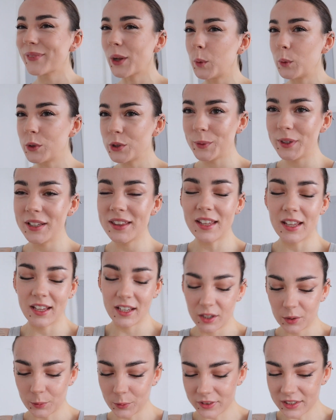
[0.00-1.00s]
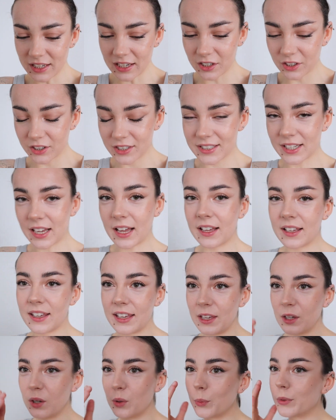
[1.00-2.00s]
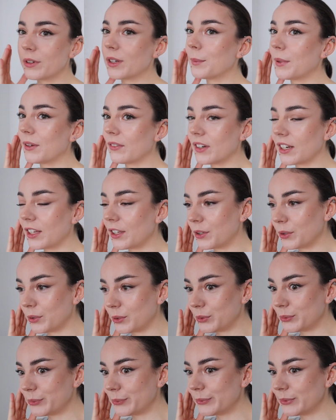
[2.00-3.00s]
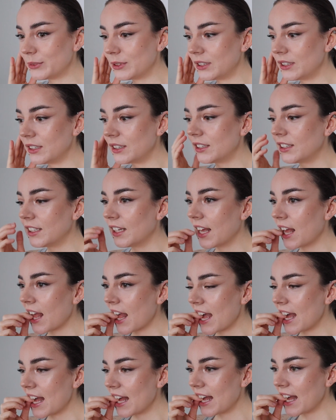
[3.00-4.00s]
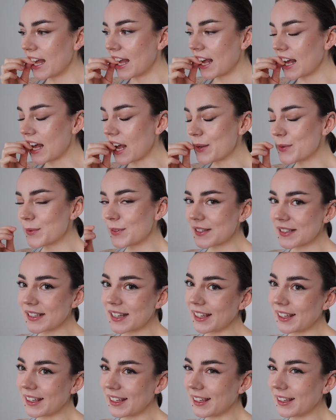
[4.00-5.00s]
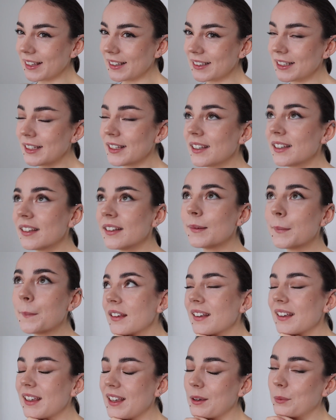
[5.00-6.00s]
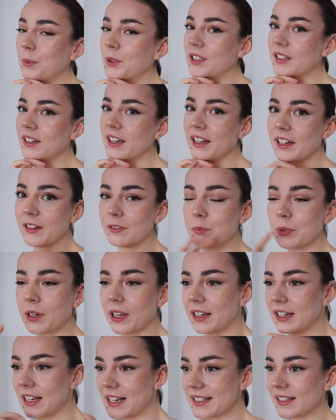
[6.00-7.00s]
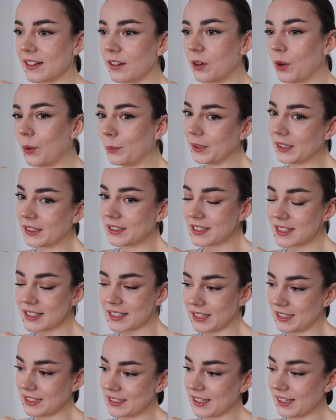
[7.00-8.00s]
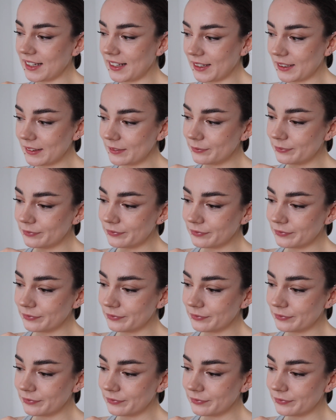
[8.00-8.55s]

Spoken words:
What do we think? Would that look tacky or would it be really cool? I'm just thinking it would kind of bring a nice ambiance into here.